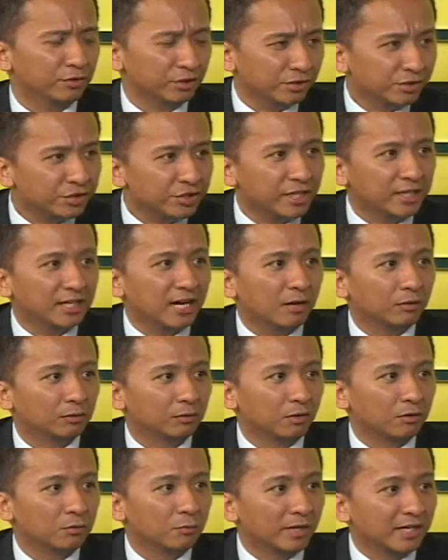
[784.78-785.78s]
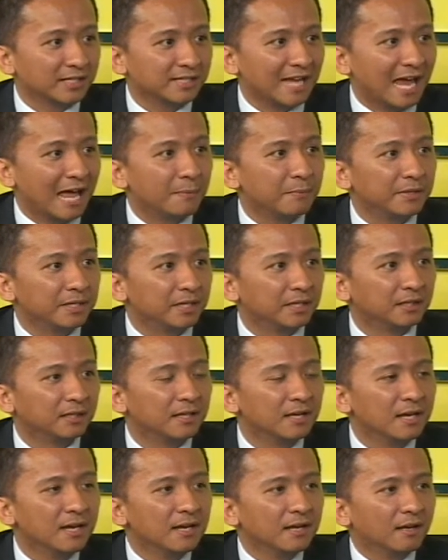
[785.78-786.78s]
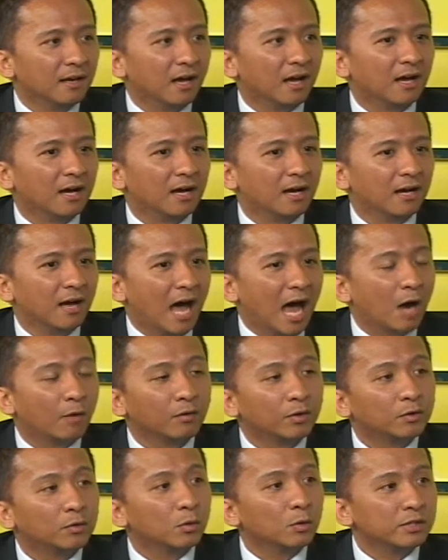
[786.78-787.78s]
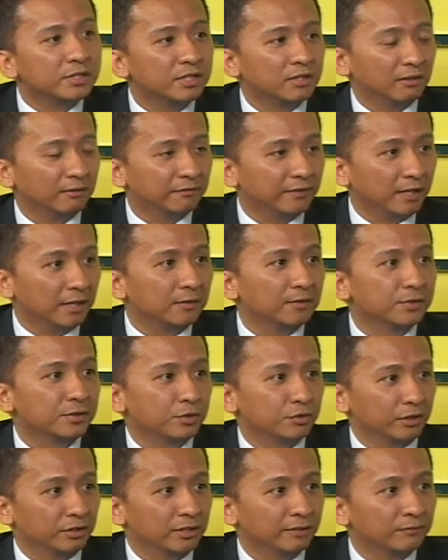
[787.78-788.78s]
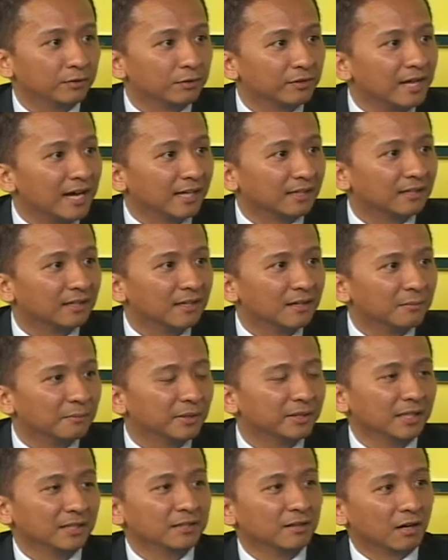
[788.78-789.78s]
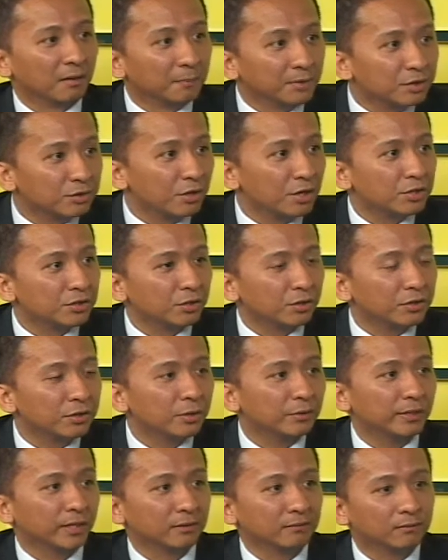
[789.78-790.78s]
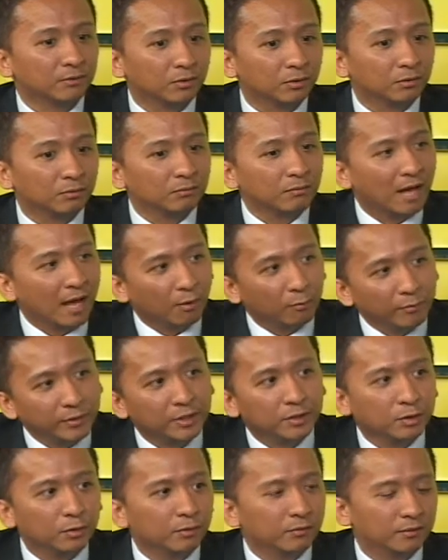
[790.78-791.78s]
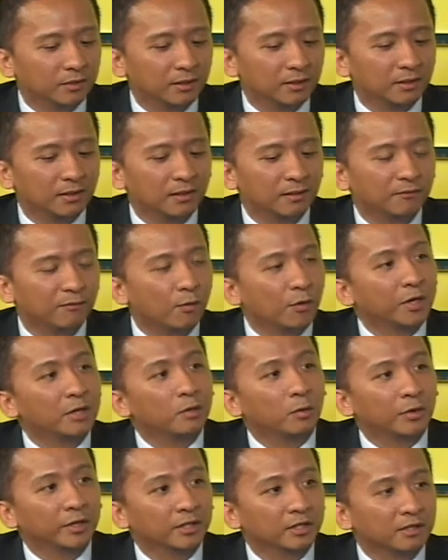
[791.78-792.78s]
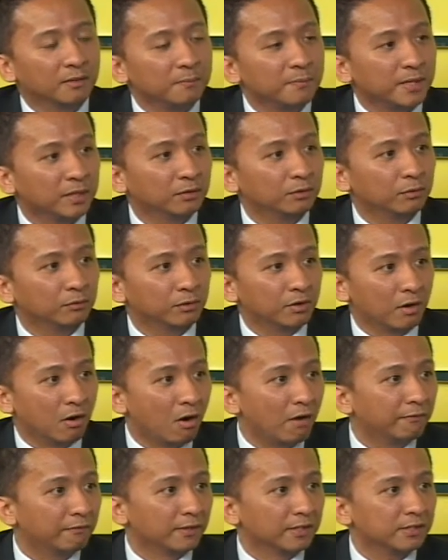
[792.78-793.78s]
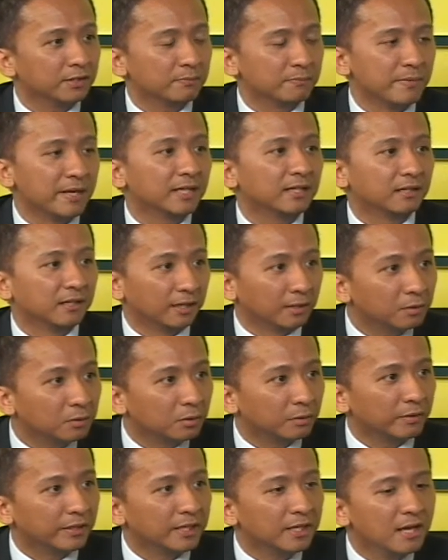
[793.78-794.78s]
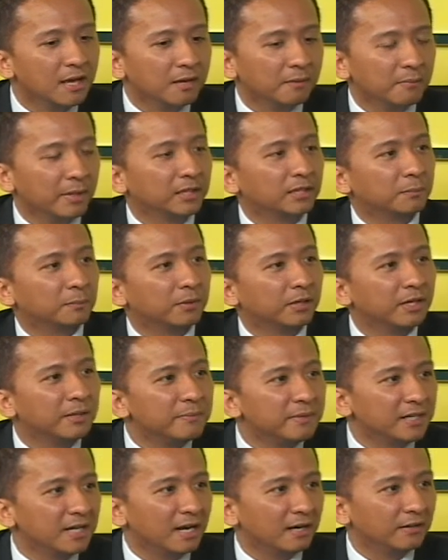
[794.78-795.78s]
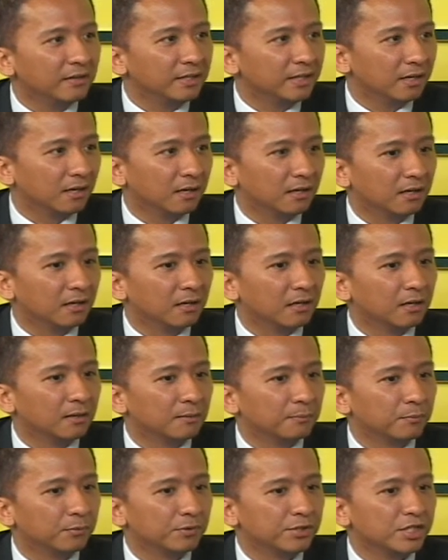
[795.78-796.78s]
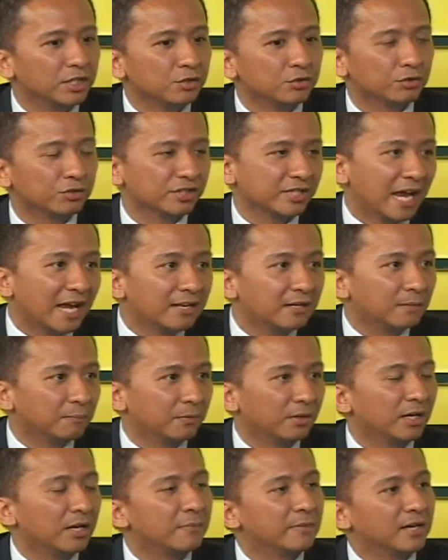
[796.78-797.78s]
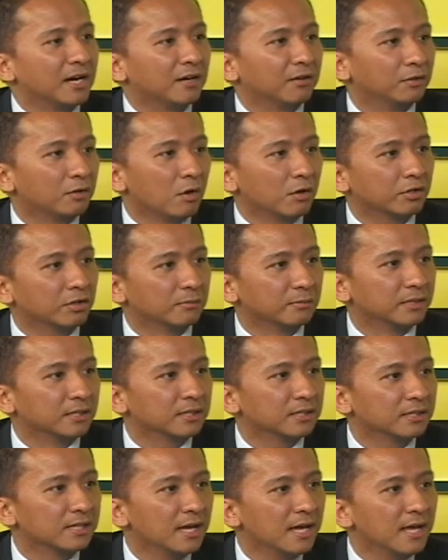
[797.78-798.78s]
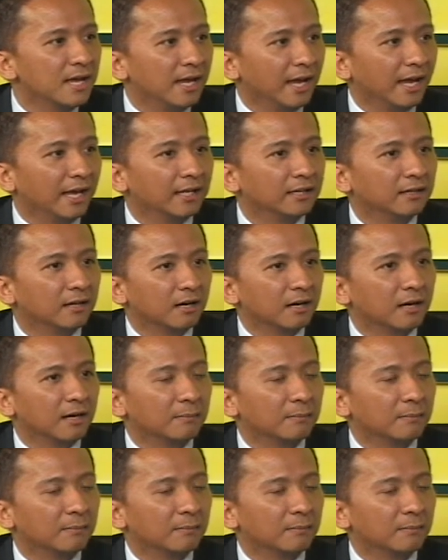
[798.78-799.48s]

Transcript: just check out on what is happening. Our rules here are very restricted to that. But in the arbitration, the foreign lawyer can appear to the office, make an inquiry, make the preliminary procedure, sign the preliminary documents, and